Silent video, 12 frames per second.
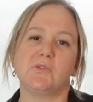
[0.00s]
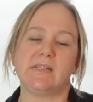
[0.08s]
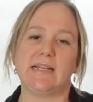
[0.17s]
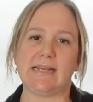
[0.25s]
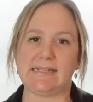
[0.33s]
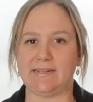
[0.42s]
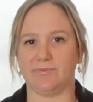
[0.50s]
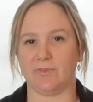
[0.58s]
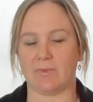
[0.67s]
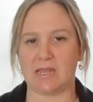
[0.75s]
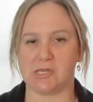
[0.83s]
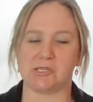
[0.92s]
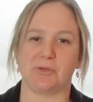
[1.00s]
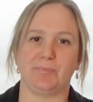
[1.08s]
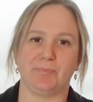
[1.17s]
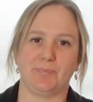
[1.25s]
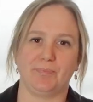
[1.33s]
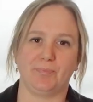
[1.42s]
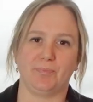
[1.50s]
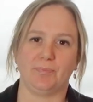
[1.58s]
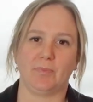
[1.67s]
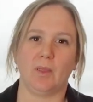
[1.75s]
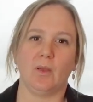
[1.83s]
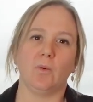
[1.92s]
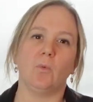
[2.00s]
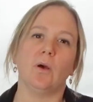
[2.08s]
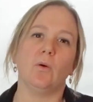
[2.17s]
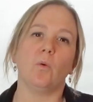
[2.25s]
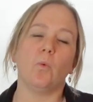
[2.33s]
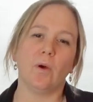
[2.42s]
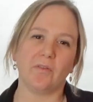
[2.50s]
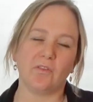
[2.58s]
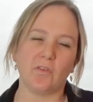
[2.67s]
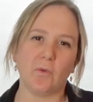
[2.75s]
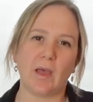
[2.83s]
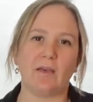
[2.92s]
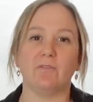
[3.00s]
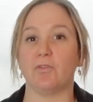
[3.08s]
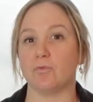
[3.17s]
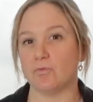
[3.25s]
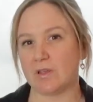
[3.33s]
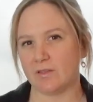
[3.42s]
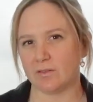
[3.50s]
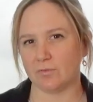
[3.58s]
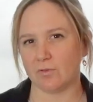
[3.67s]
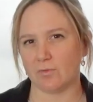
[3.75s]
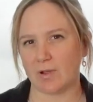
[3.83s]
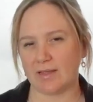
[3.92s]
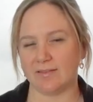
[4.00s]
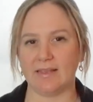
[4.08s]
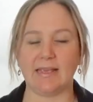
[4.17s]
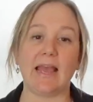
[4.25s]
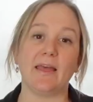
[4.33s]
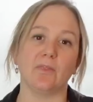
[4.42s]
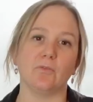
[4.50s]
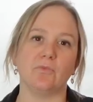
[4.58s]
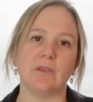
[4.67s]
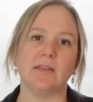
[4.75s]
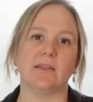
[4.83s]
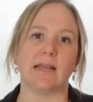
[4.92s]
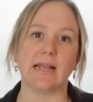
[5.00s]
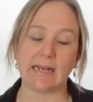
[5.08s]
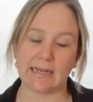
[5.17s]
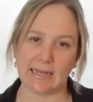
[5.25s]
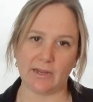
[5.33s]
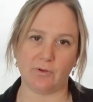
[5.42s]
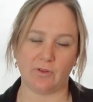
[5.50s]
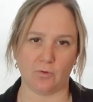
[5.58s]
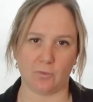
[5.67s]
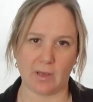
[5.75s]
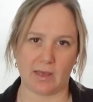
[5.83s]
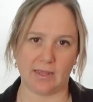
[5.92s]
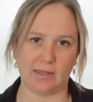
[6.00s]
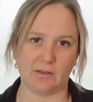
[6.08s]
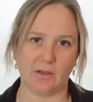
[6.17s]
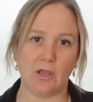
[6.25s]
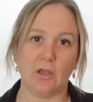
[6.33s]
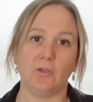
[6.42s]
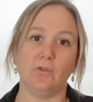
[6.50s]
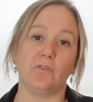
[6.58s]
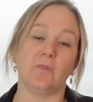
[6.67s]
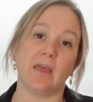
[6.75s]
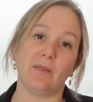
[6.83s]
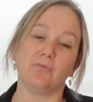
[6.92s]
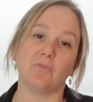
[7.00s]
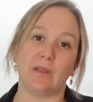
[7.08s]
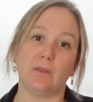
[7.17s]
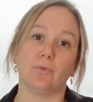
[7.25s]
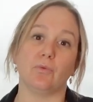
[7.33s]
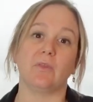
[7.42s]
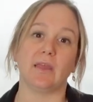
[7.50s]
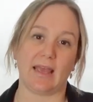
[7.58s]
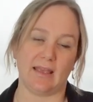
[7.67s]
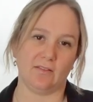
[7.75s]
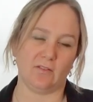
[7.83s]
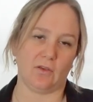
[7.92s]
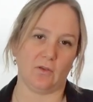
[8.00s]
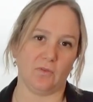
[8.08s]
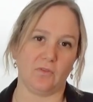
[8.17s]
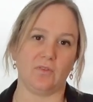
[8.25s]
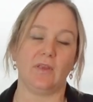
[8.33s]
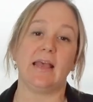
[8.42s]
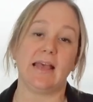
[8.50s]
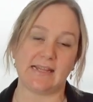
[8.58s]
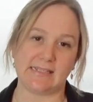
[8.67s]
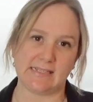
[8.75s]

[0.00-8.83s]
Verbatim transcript: select information? Well, once you have the reason for writing and the reader clear in your mind, you should then read through the case notes and